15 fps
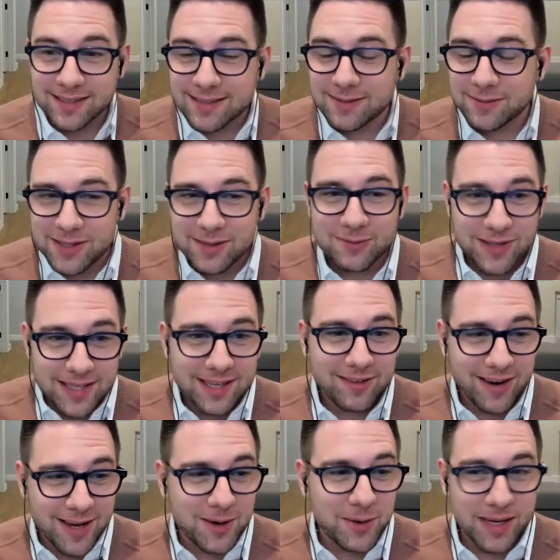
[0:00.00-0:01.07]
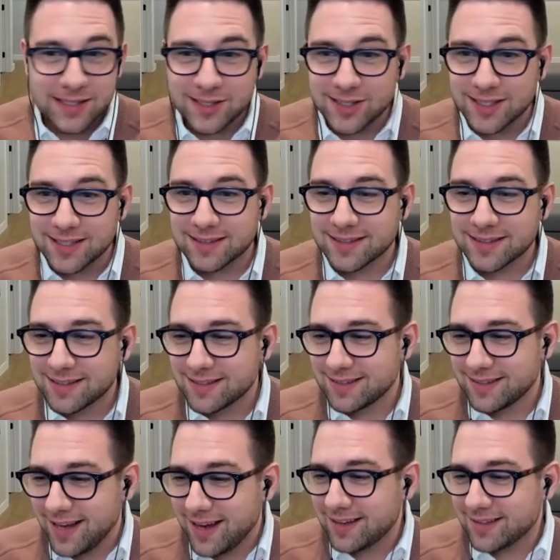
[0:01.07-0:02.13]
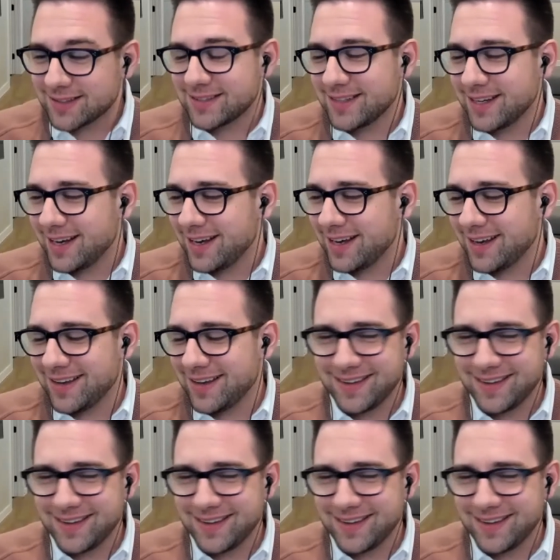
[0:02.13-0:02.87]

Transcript: Oh, good. Full of really okay. great questions. Just, just yes. clarifying.